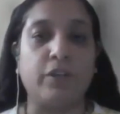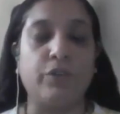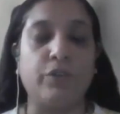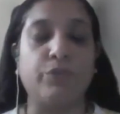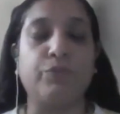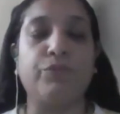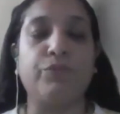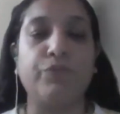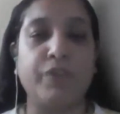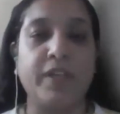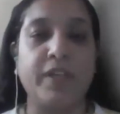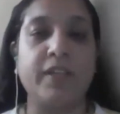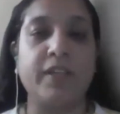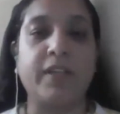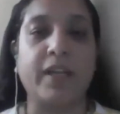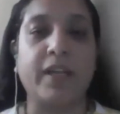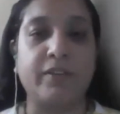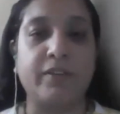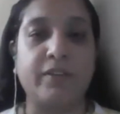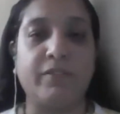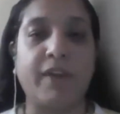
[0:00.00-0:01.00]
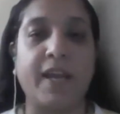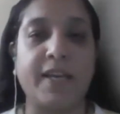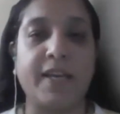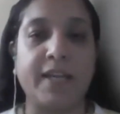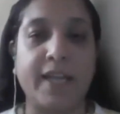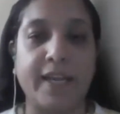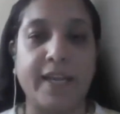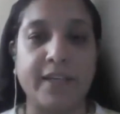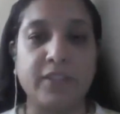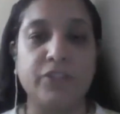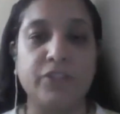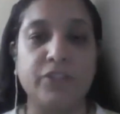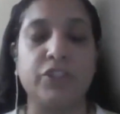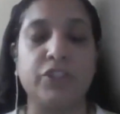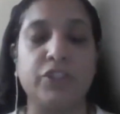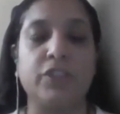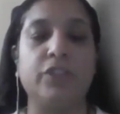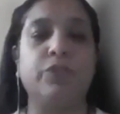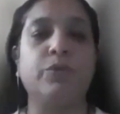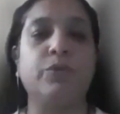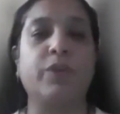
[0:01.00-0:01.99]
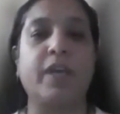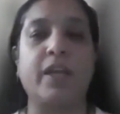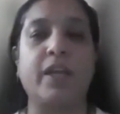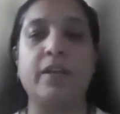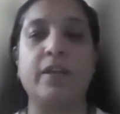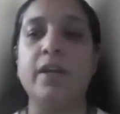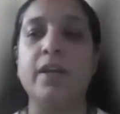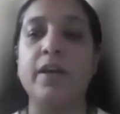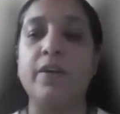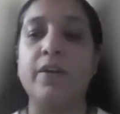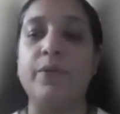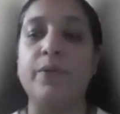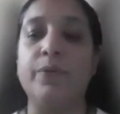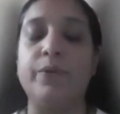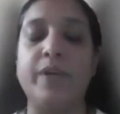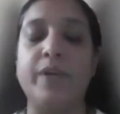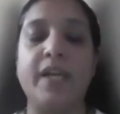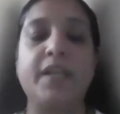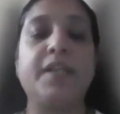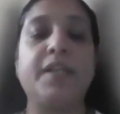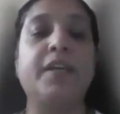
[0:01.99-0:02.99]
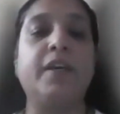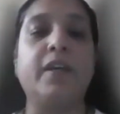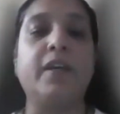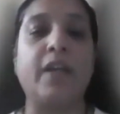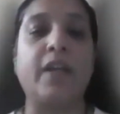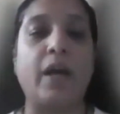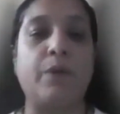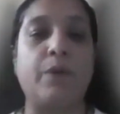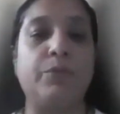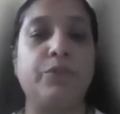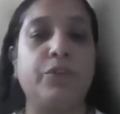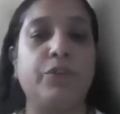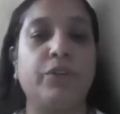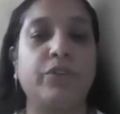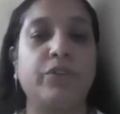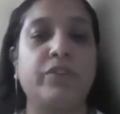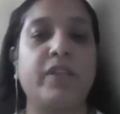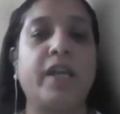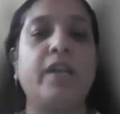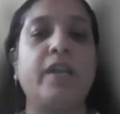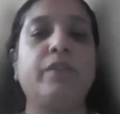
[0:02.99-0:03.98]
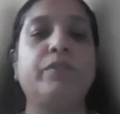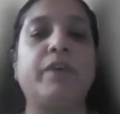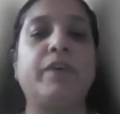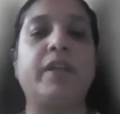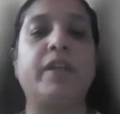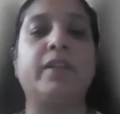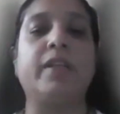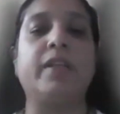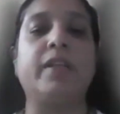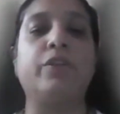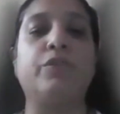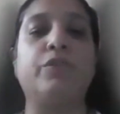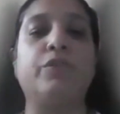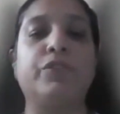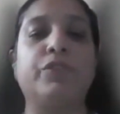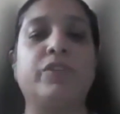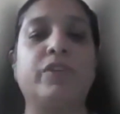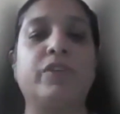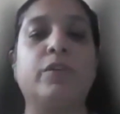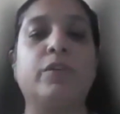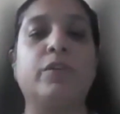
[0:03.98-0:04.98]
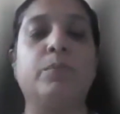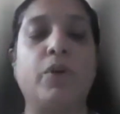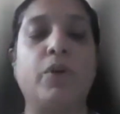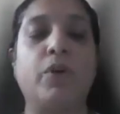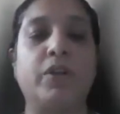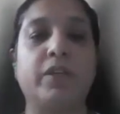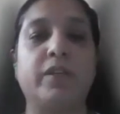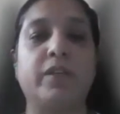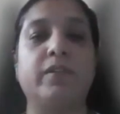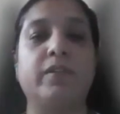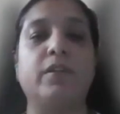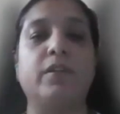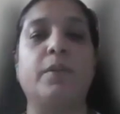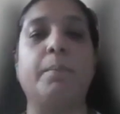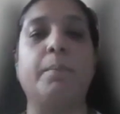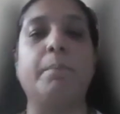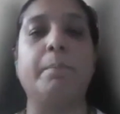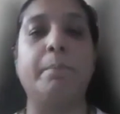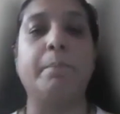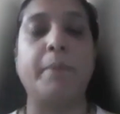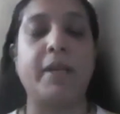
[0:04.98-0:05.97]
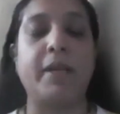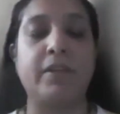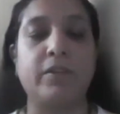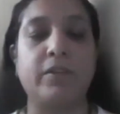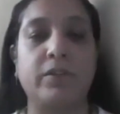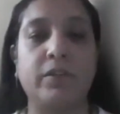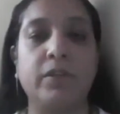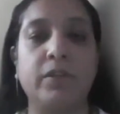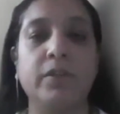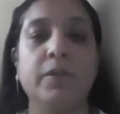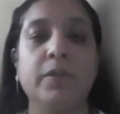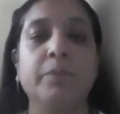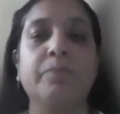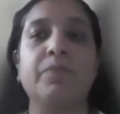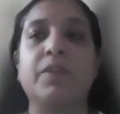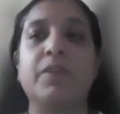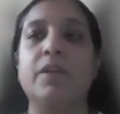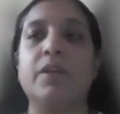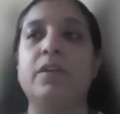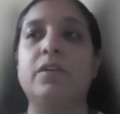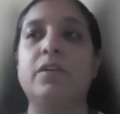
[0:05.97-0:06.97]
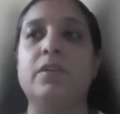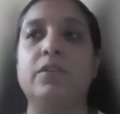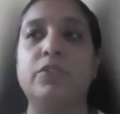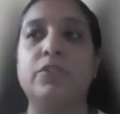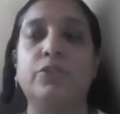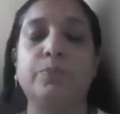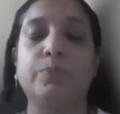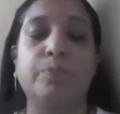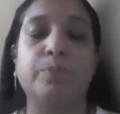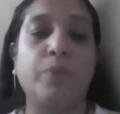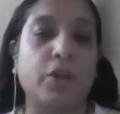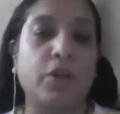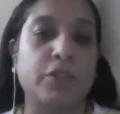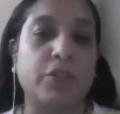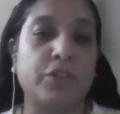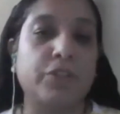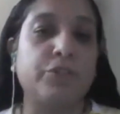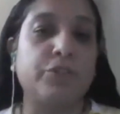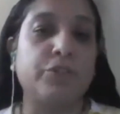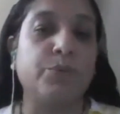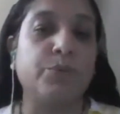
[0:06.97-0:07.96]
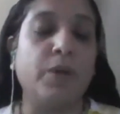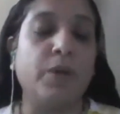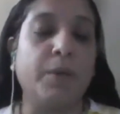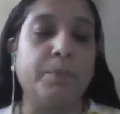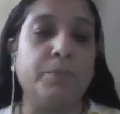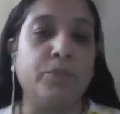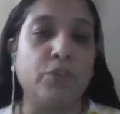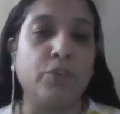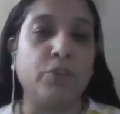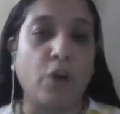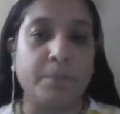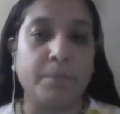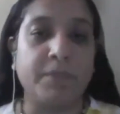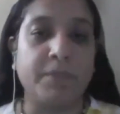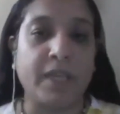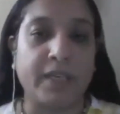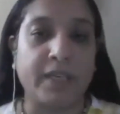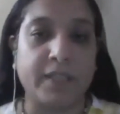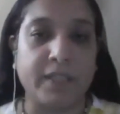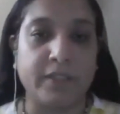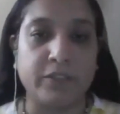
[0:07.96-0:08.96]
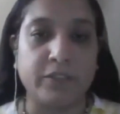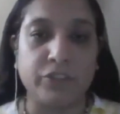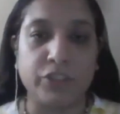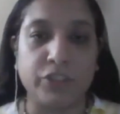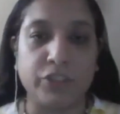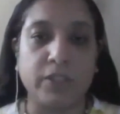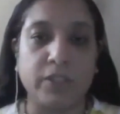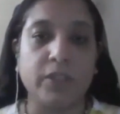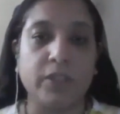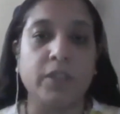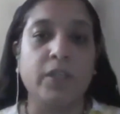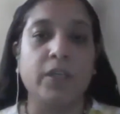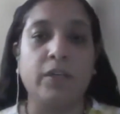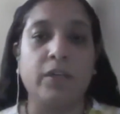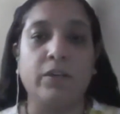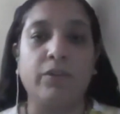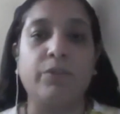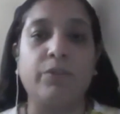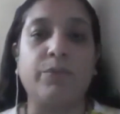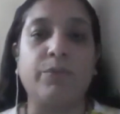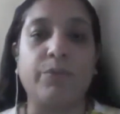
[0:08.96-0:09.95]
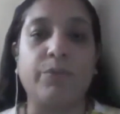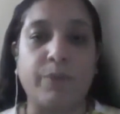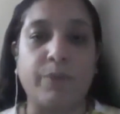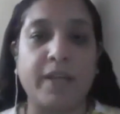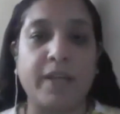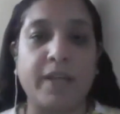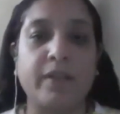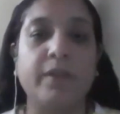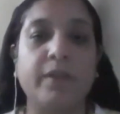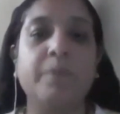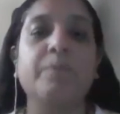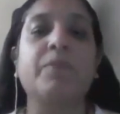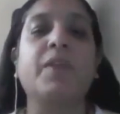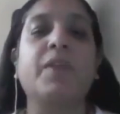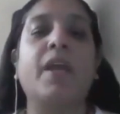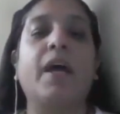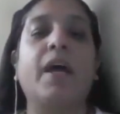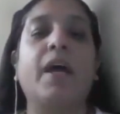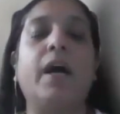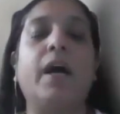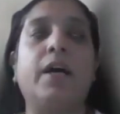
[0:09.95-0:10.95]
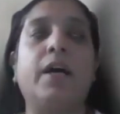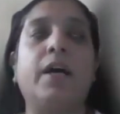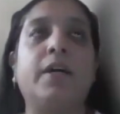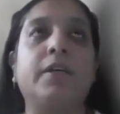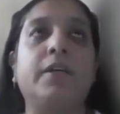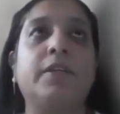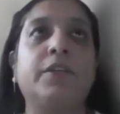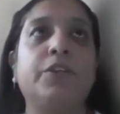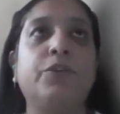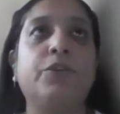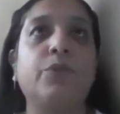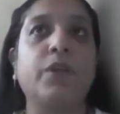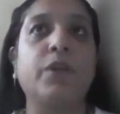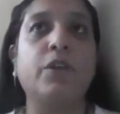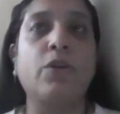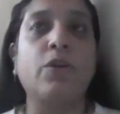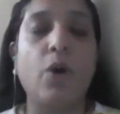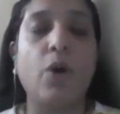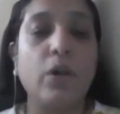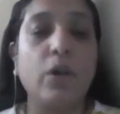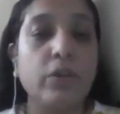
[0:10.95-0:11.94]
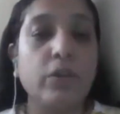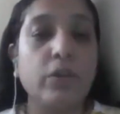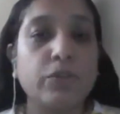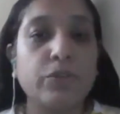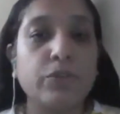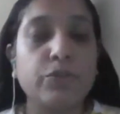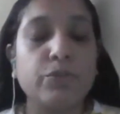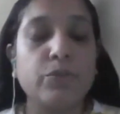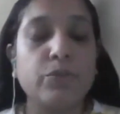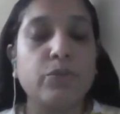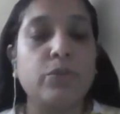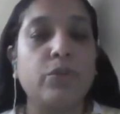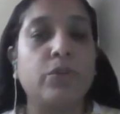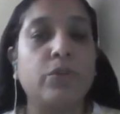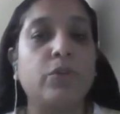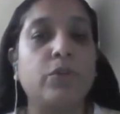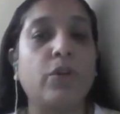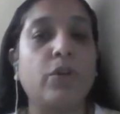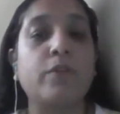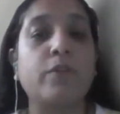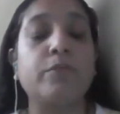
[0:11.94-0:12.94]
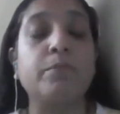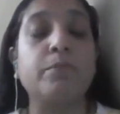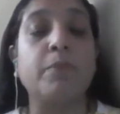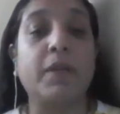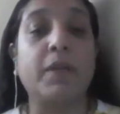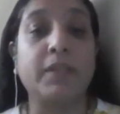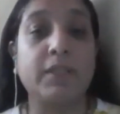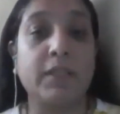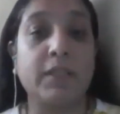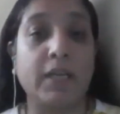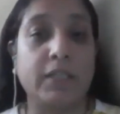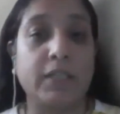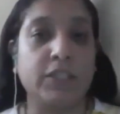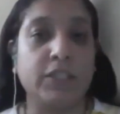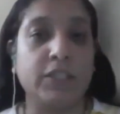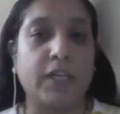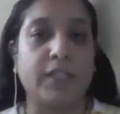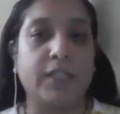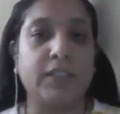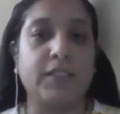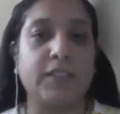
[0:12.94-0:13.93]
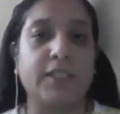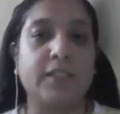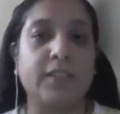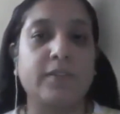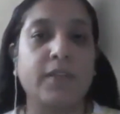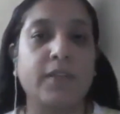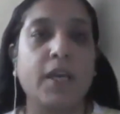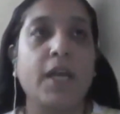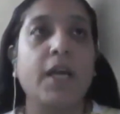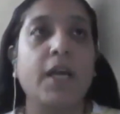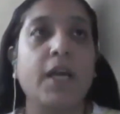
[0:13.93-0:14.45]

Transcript: you feel that divine energy, you can really ground yourself, and then your physical body is in a better spot to absorb that energy, right? You can also do a lot of mantra chantings.